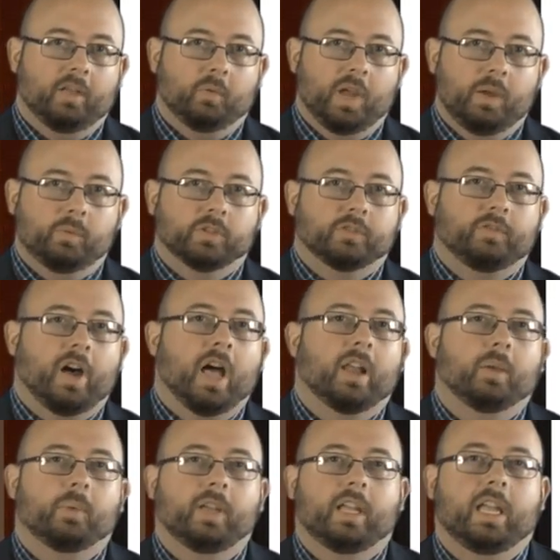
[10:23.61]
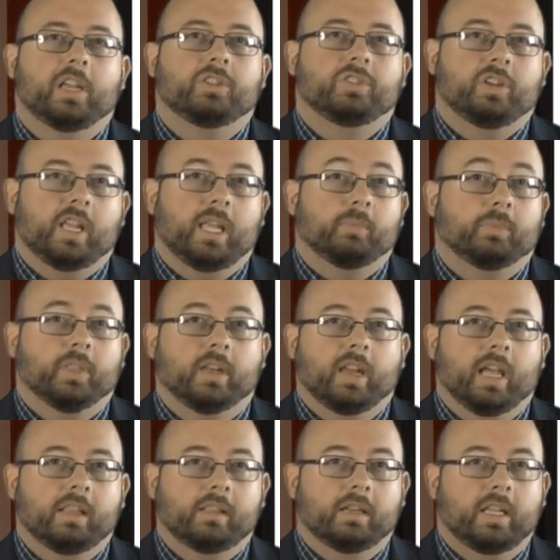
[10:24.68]
he was following his sheep the
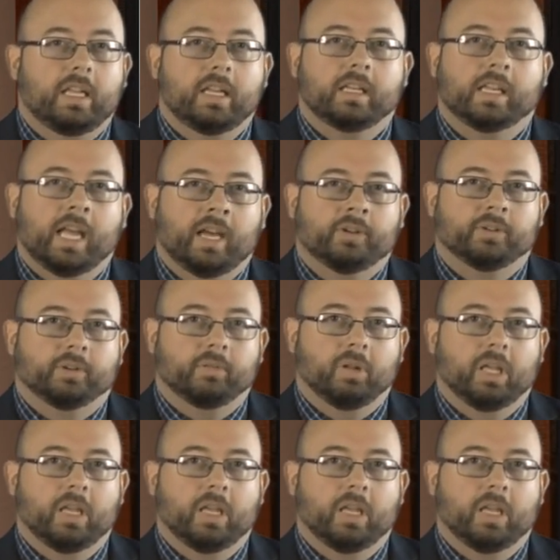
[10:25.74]
day that he encountered